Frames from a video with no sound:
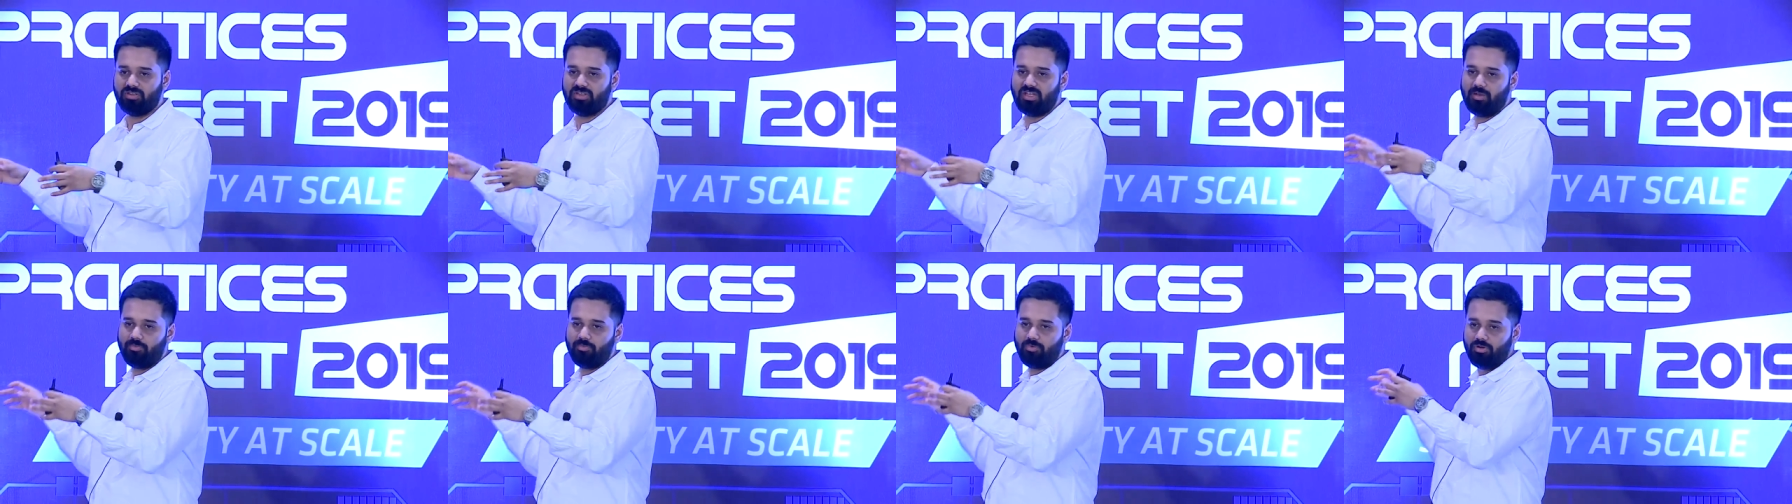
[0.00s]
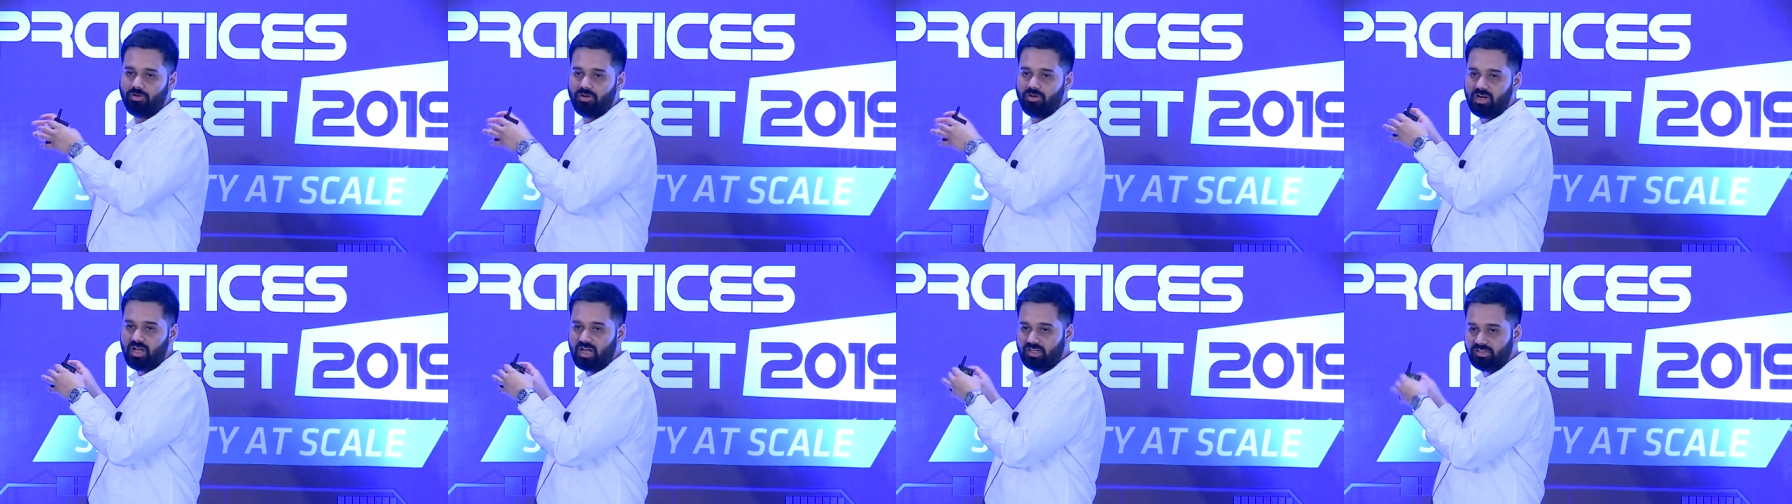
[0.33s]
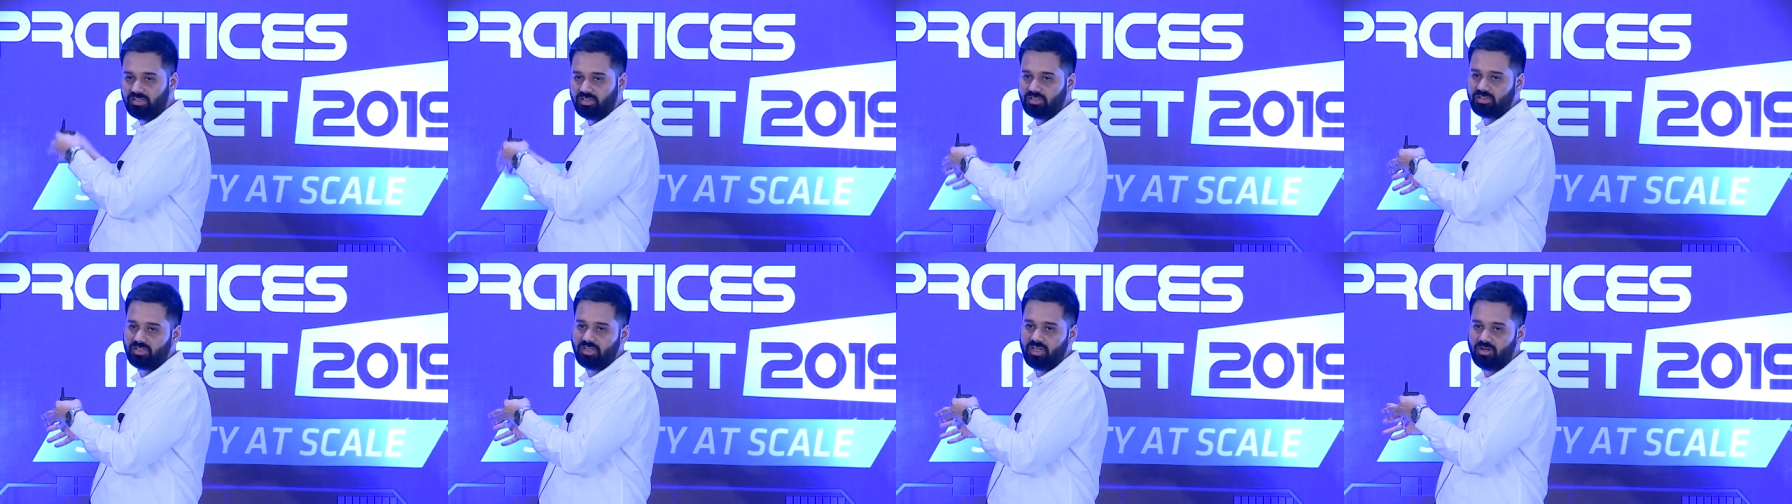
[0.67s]
Then I'm going to
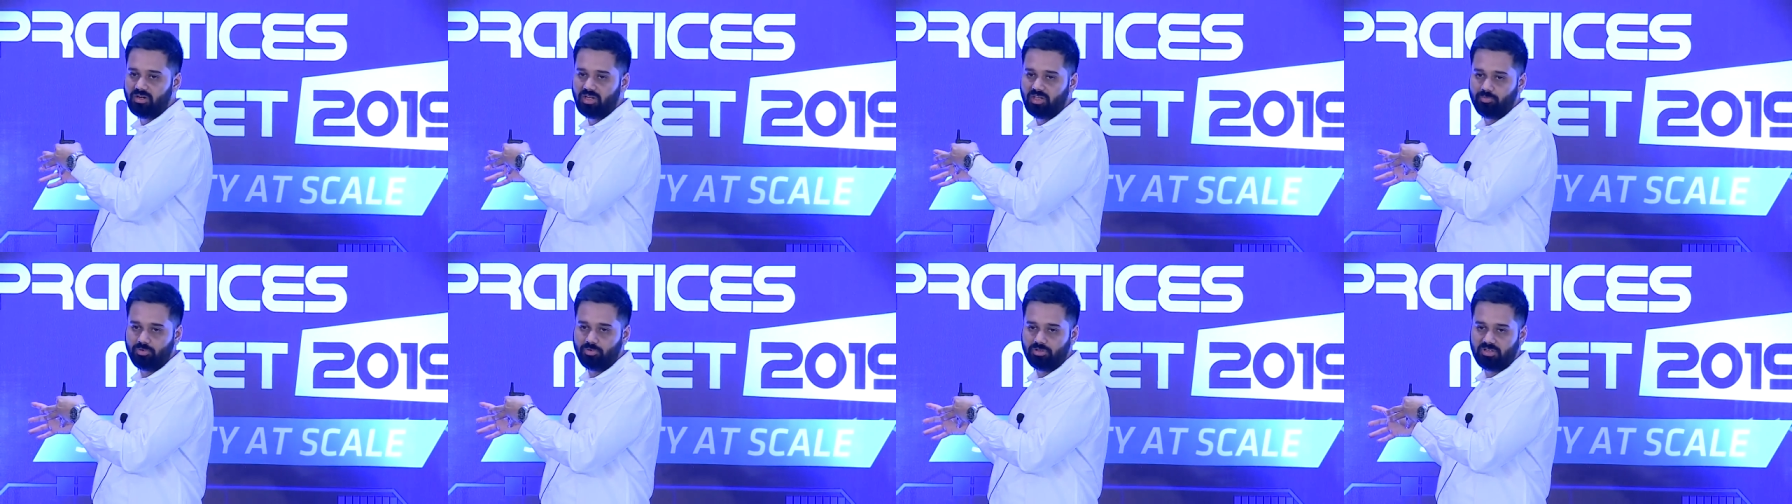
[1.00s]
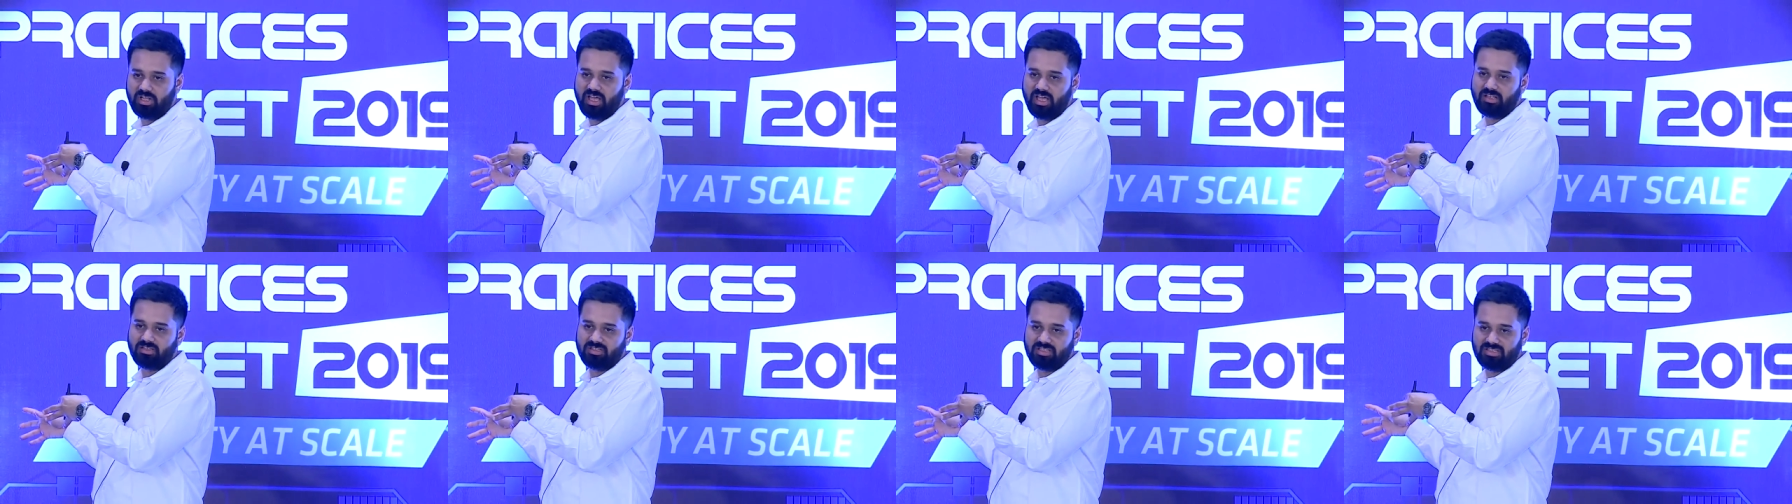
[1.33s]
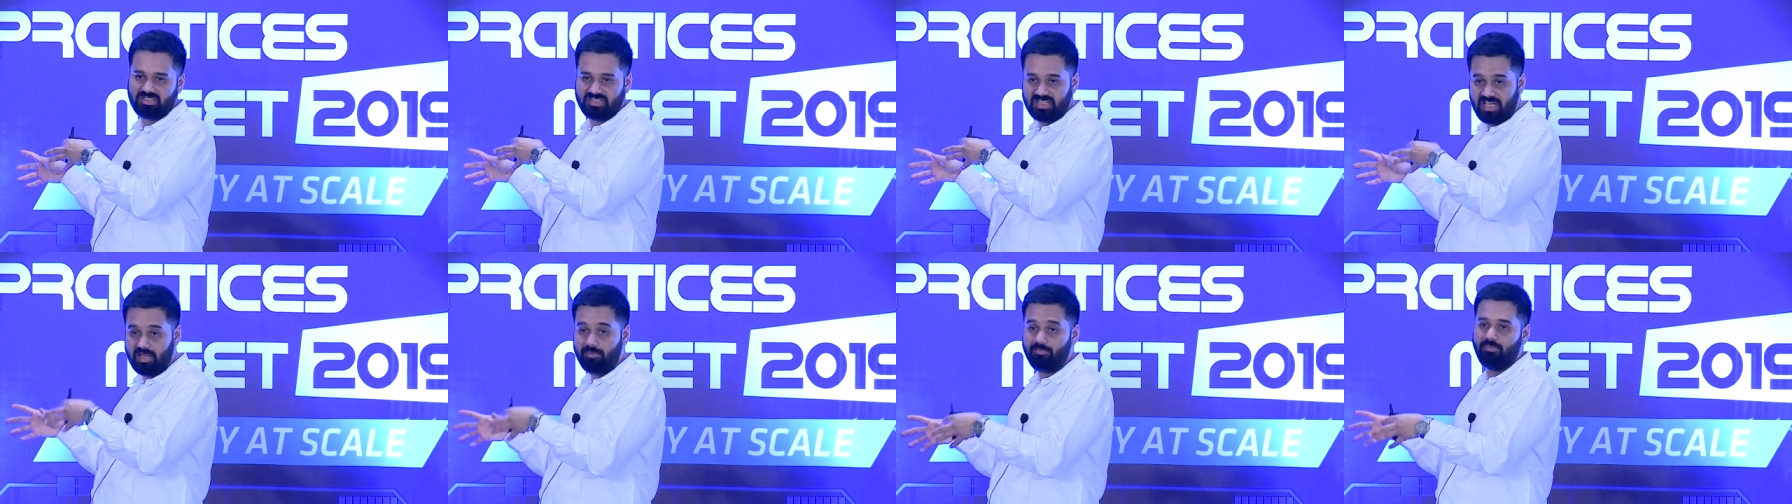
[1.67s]
another cloud, I'll put the
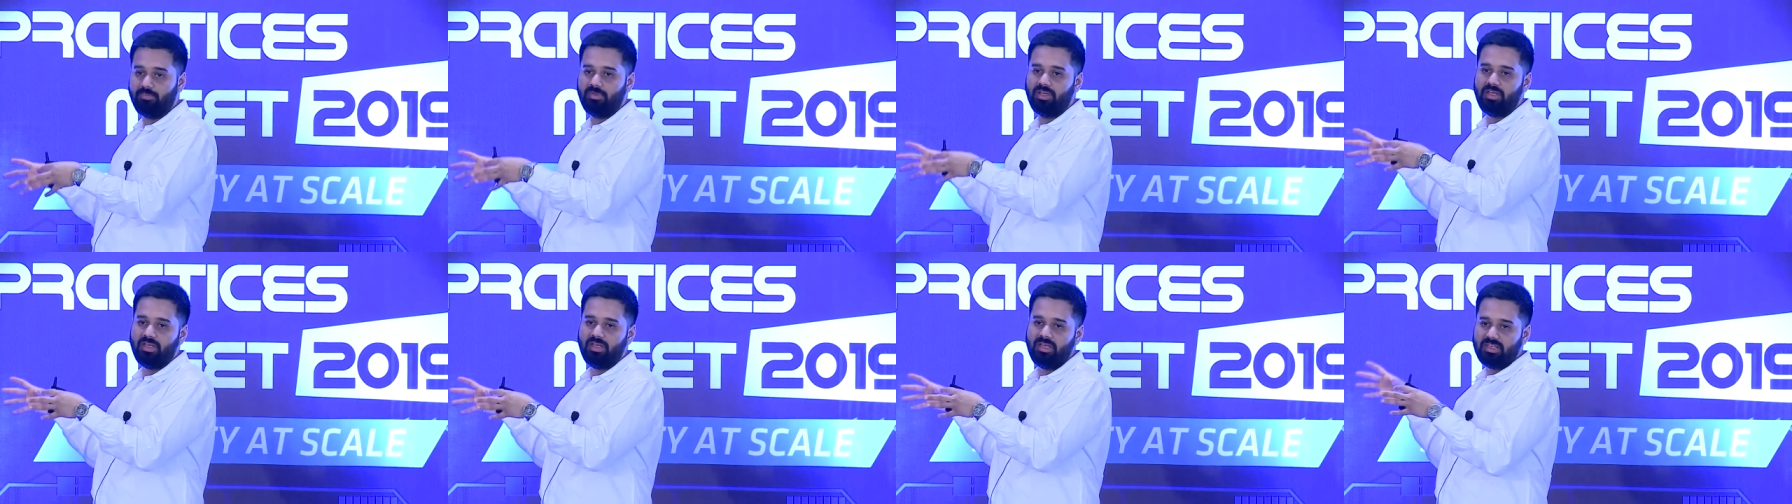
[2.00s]
same